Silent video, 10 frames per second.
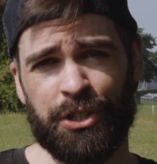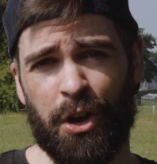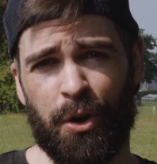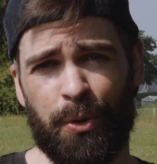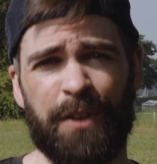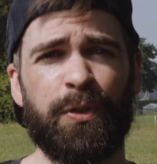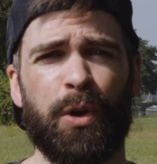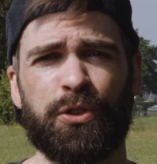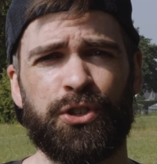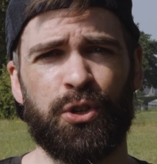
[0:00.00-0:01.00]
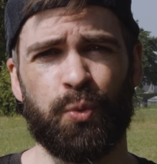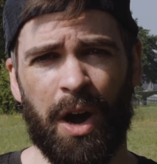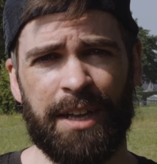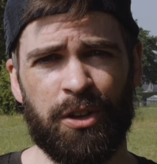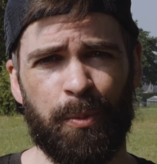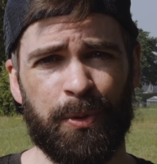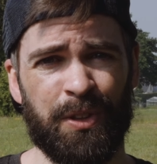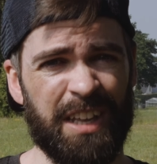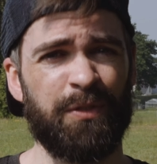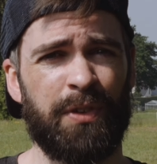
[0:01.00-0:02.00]
So if you want to shoot wide open
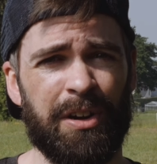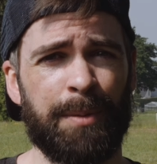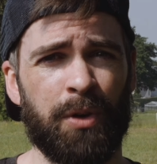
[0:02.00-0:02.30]
in very